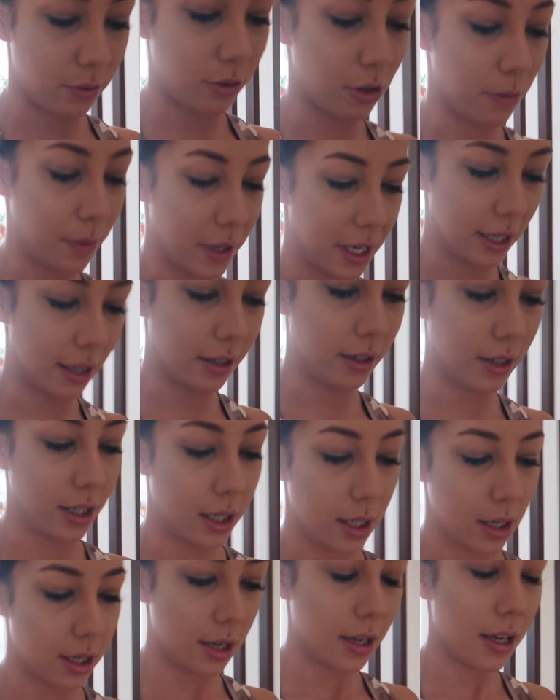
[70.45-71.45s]
We're about
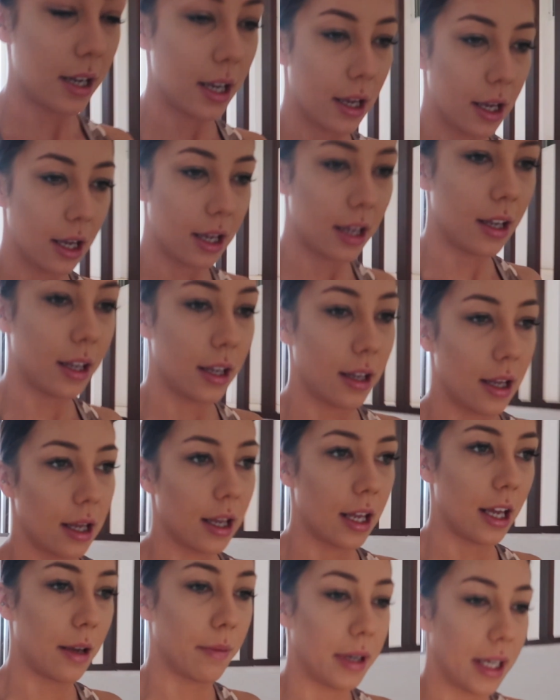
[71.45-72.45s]

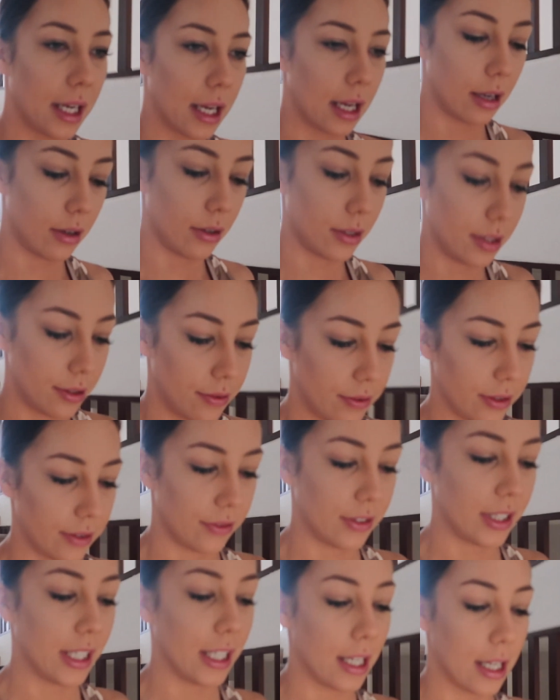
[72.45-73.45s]
how many hours?
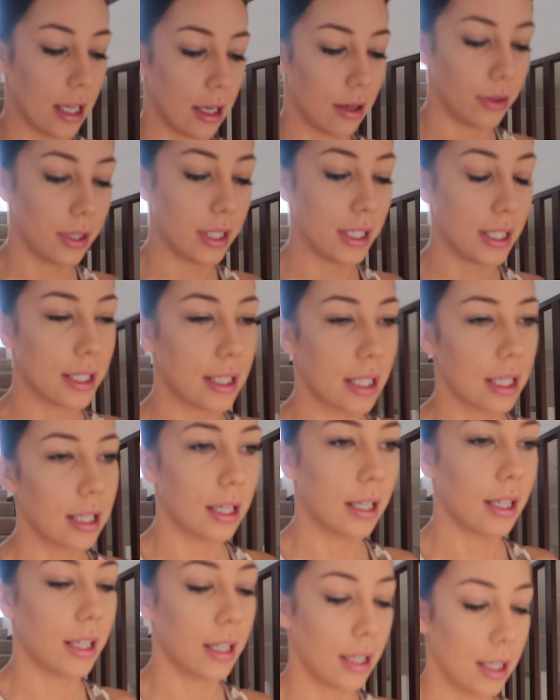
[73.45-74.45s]
15 hours.
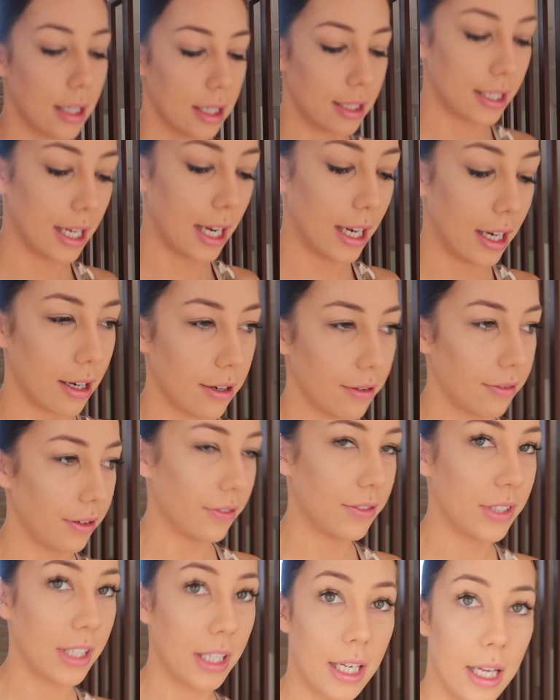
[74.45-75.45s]
Take
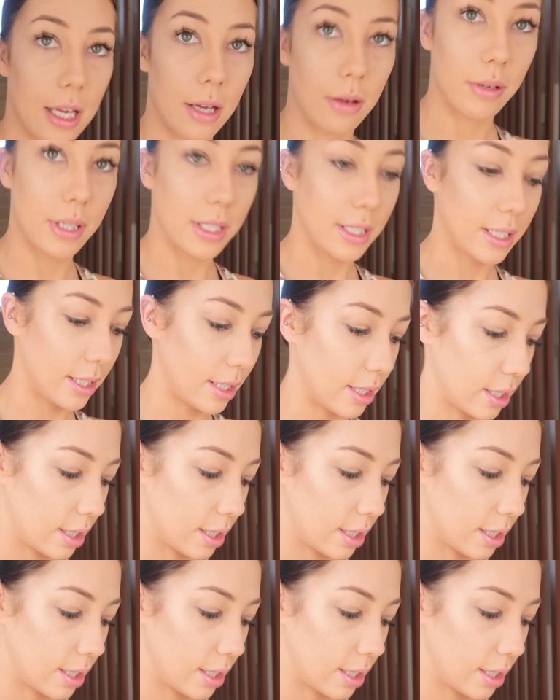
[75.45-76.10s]
15 hours